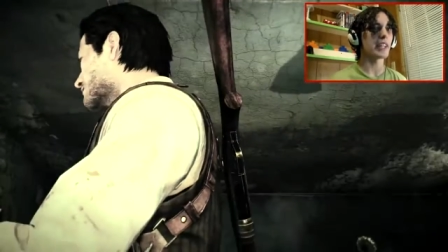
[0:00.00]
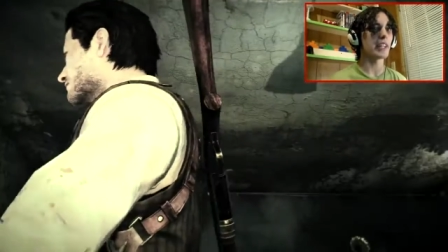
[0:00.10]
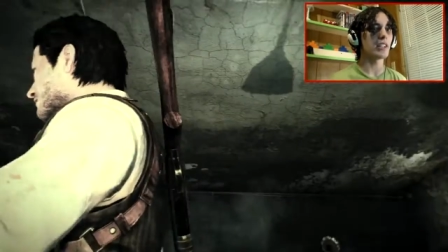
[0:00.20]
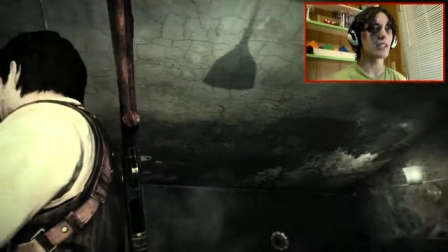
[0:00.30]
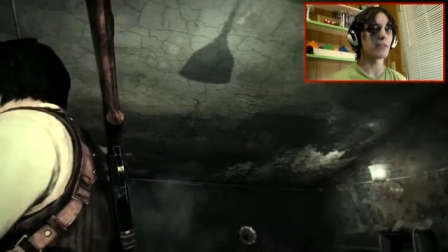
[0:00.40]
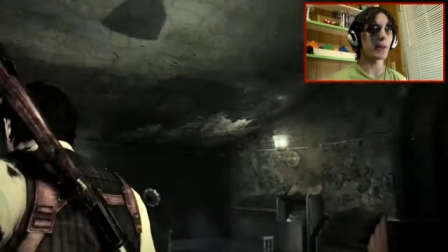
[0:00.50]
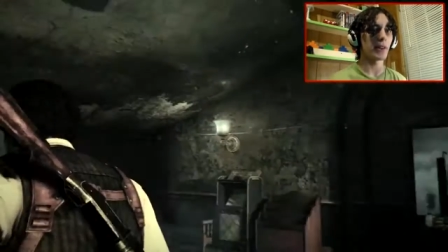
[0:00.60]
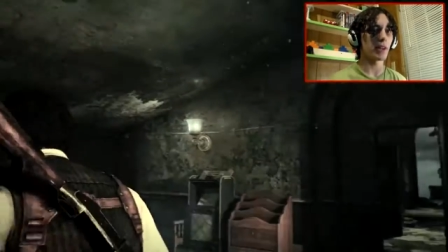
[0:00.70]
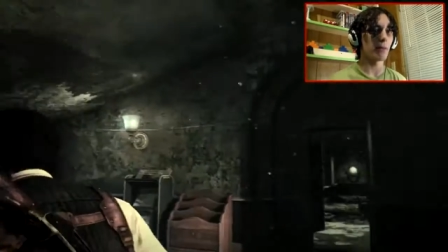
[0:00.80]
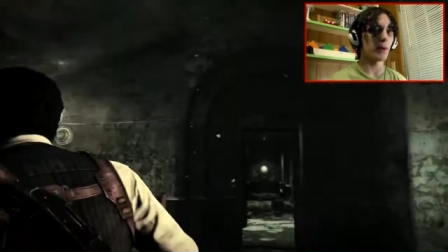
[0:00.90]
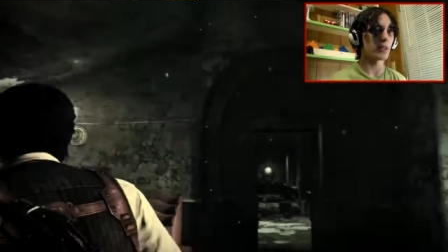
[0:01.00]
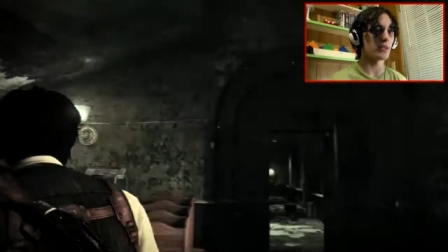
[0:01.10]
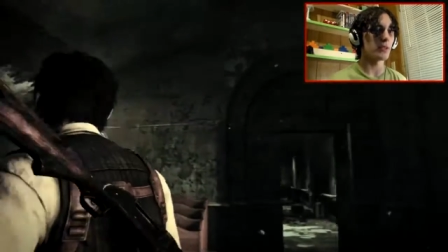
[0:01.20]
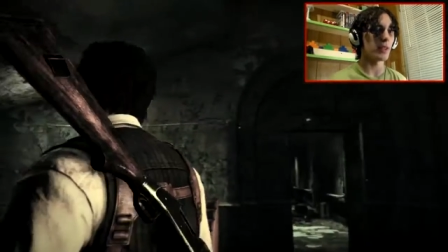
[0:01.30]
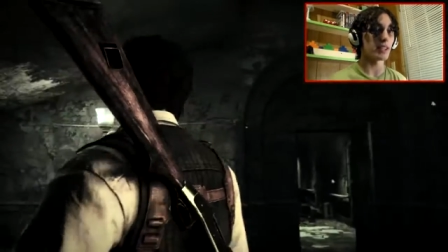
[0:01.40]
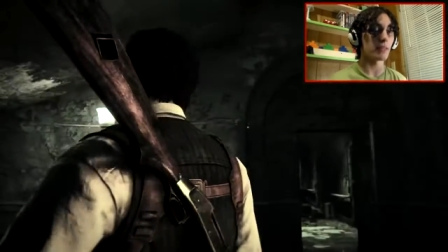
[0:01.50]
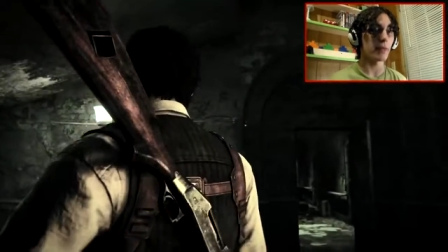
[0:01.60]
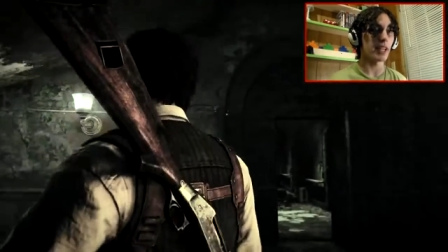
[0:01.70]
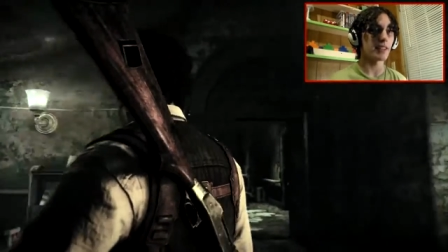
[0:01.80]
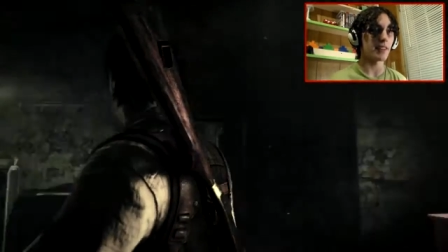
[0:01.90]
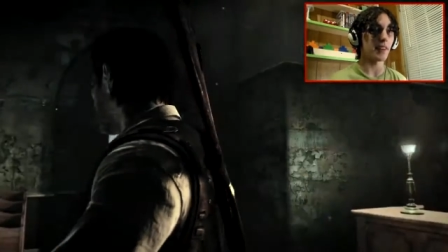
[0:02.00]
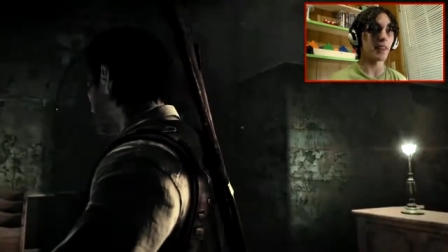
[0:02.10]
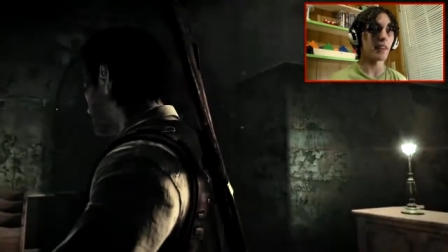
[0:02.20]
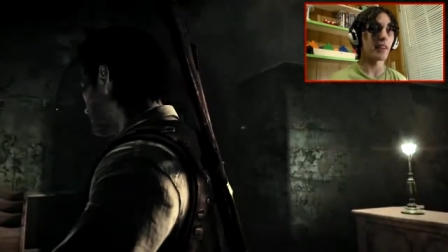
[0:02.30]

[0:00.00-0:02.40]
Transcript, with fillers: in here's falling apart too. That's amazing.